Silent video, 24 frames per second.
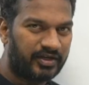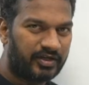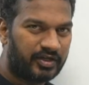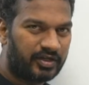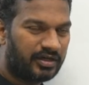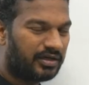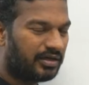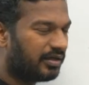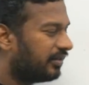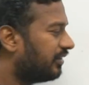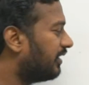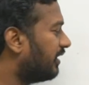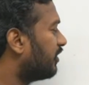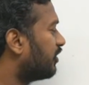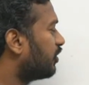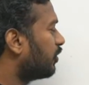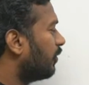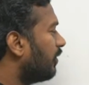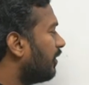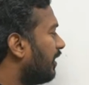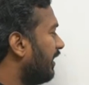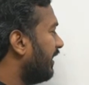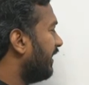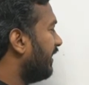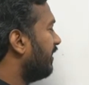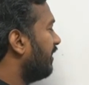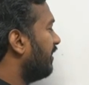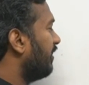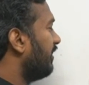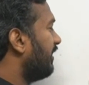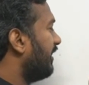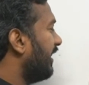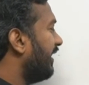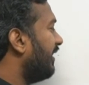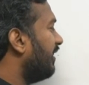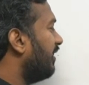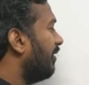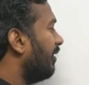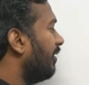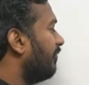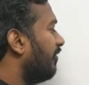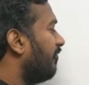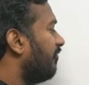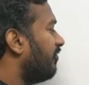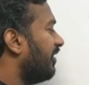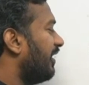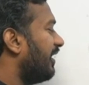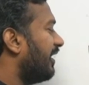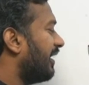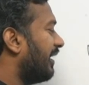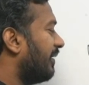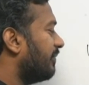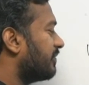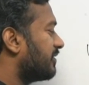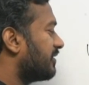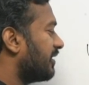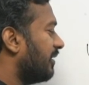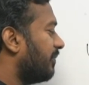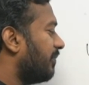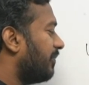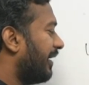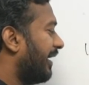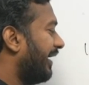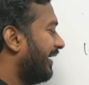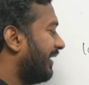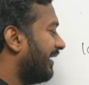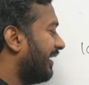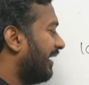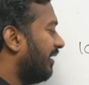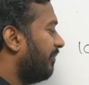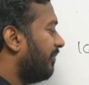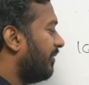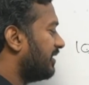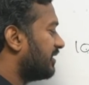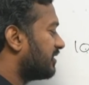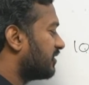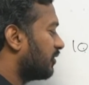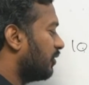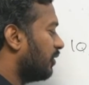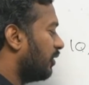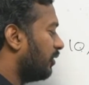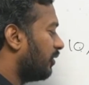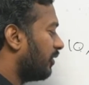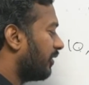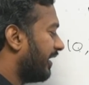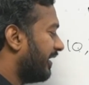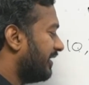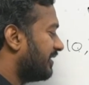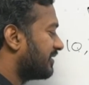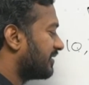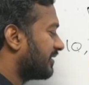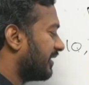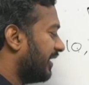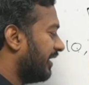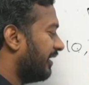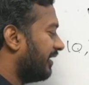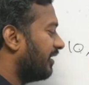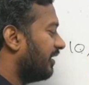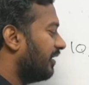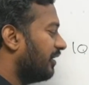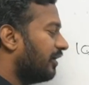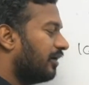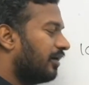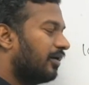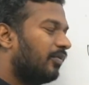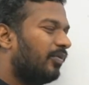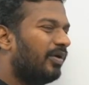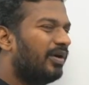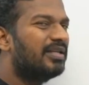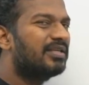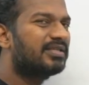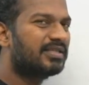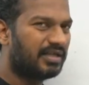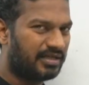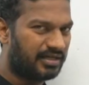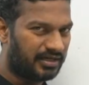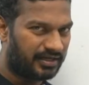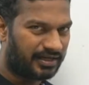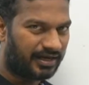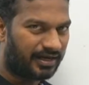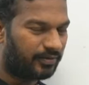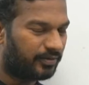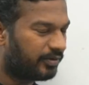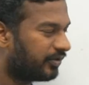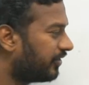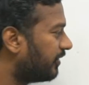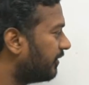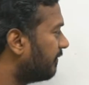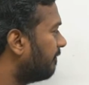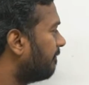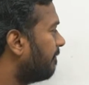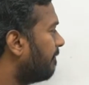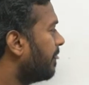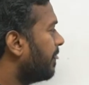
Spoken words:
here, then surely 10 and 15 comes up, higher elements go to right side, we insert it out here.